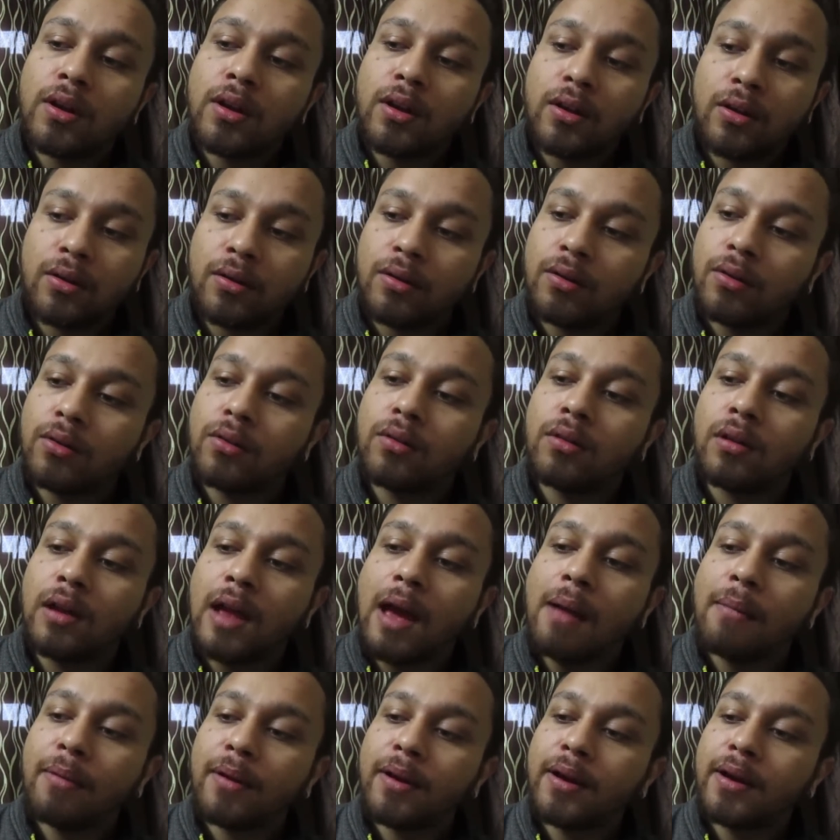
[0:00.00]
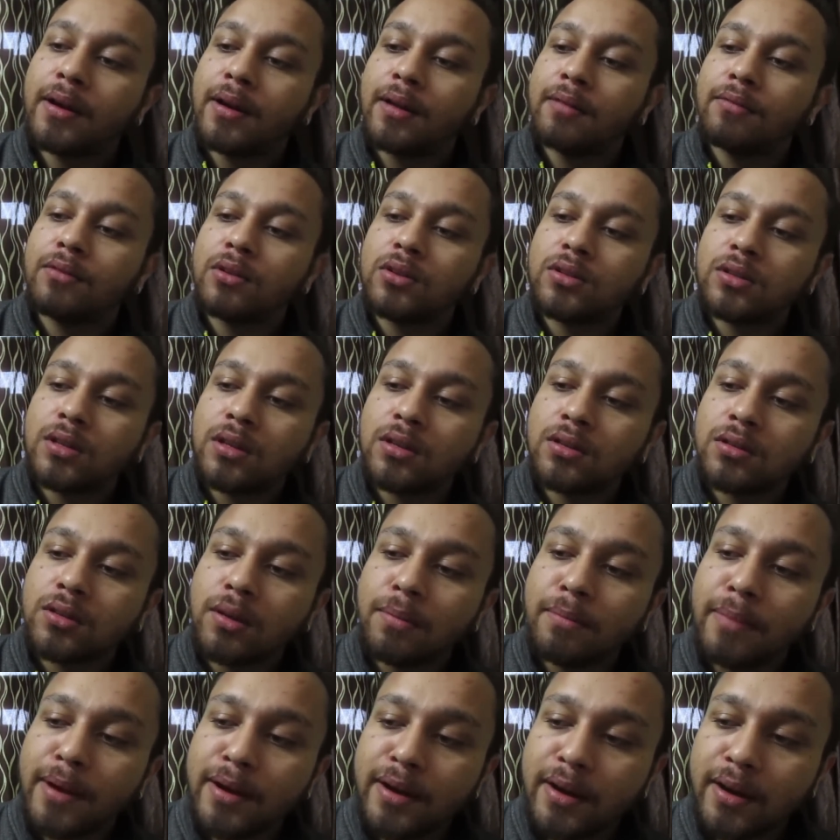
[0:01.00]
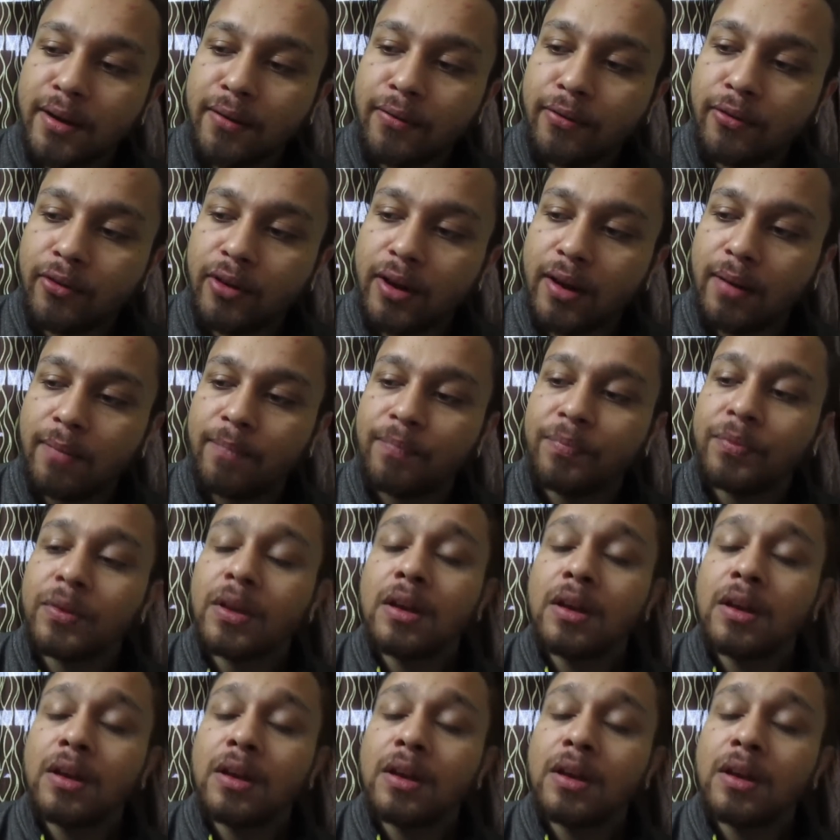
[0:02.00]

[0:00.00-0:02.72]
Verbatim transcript: you know collaborative versus competitive frame